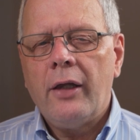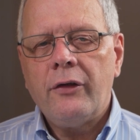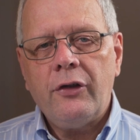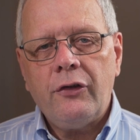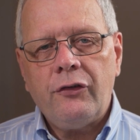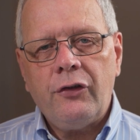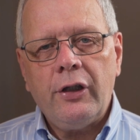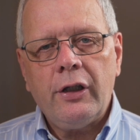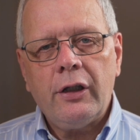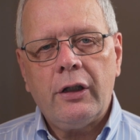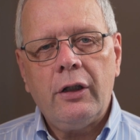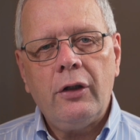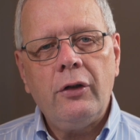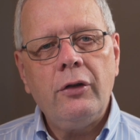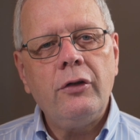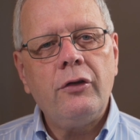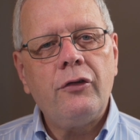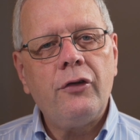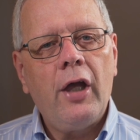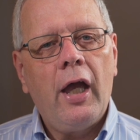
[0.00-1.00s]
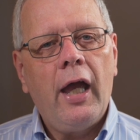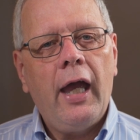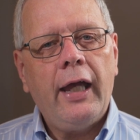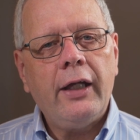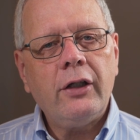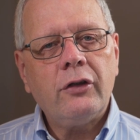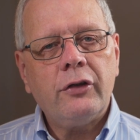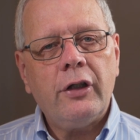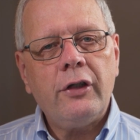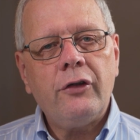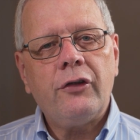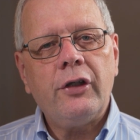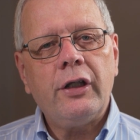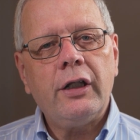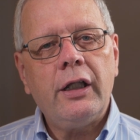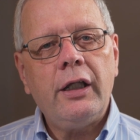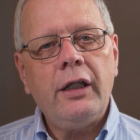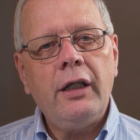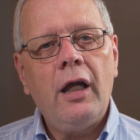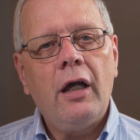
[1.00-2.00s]
This includes
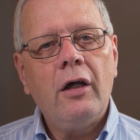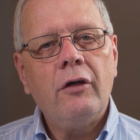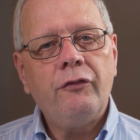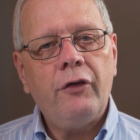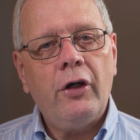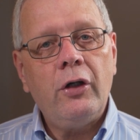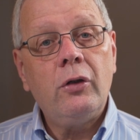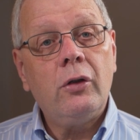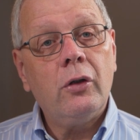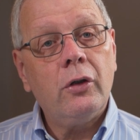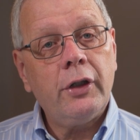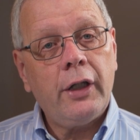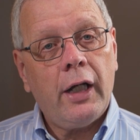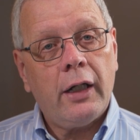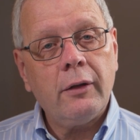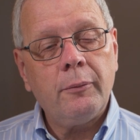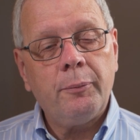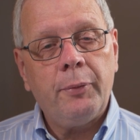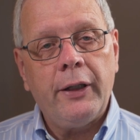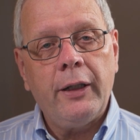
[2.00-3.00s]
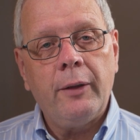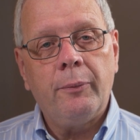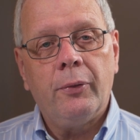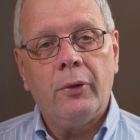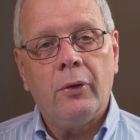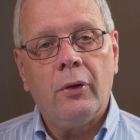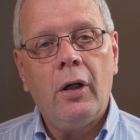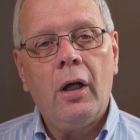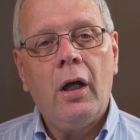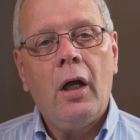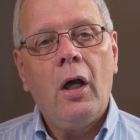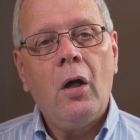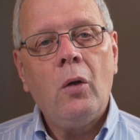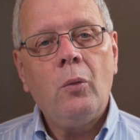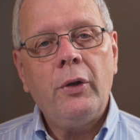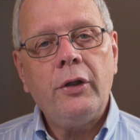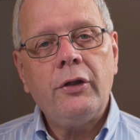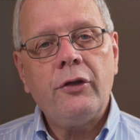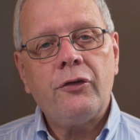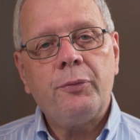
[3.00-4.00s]
increasingly vocal young people,
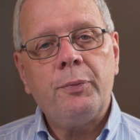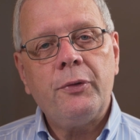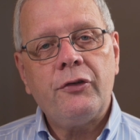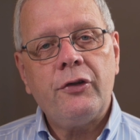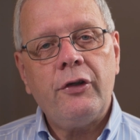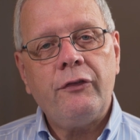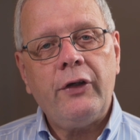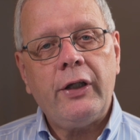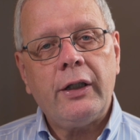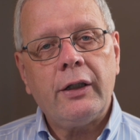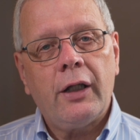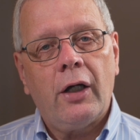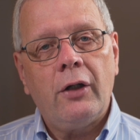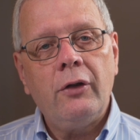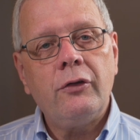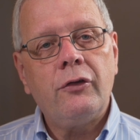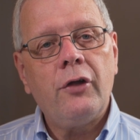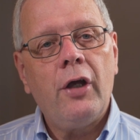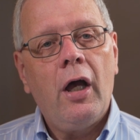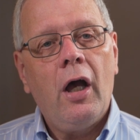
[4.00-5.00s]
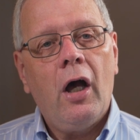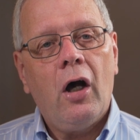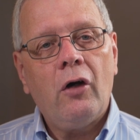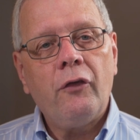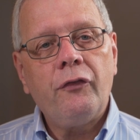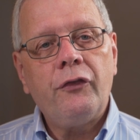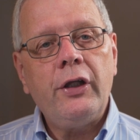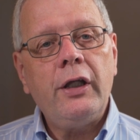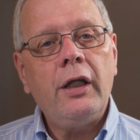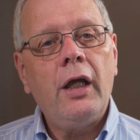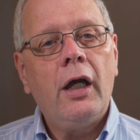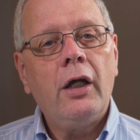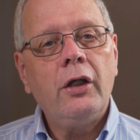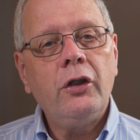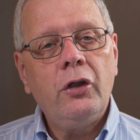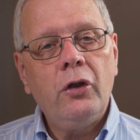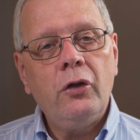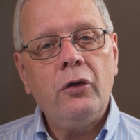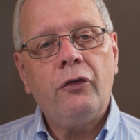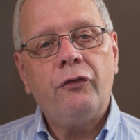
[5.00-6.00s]
with a specific note of the
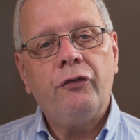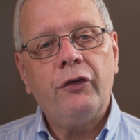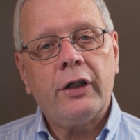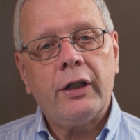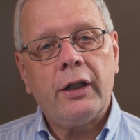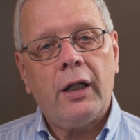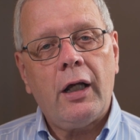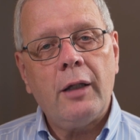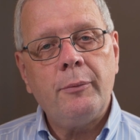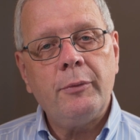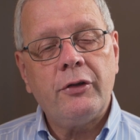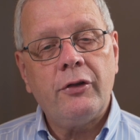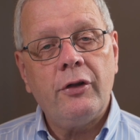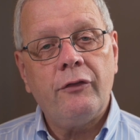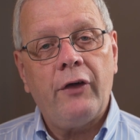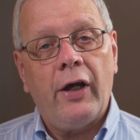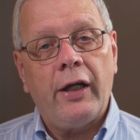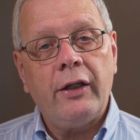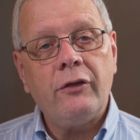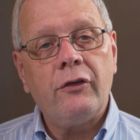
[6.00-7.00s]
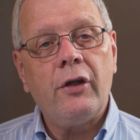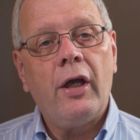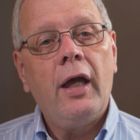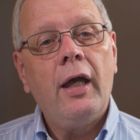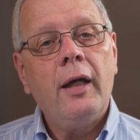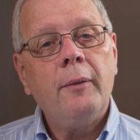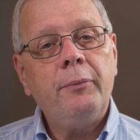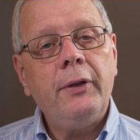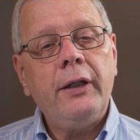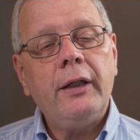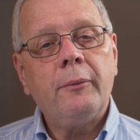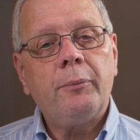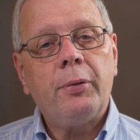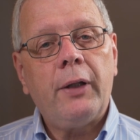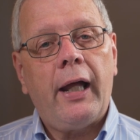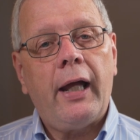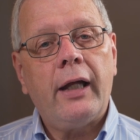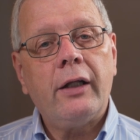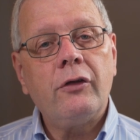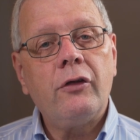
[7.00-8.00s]
Youth for Climate event being
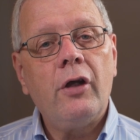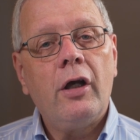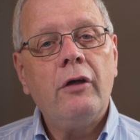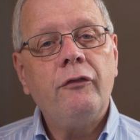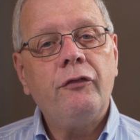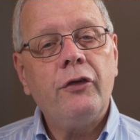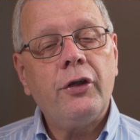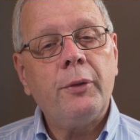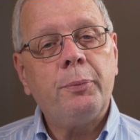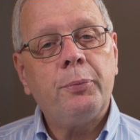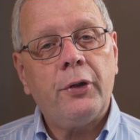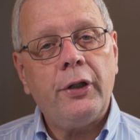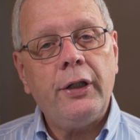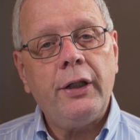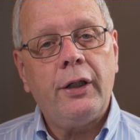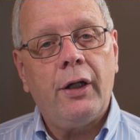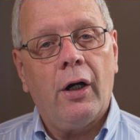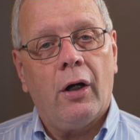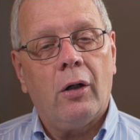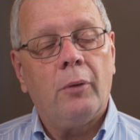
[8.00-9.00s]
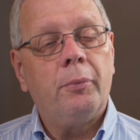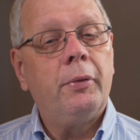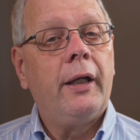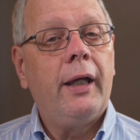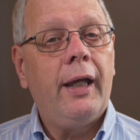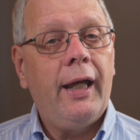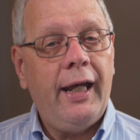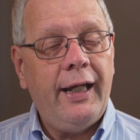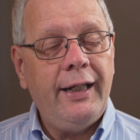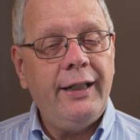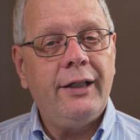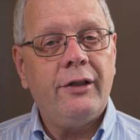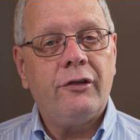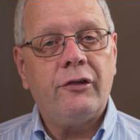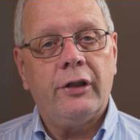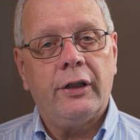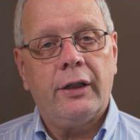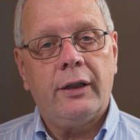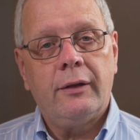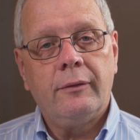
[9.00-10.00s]
planned for the pre-COP in
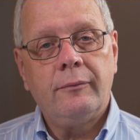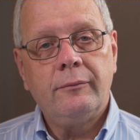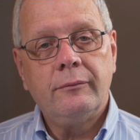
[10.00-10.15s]
Italy.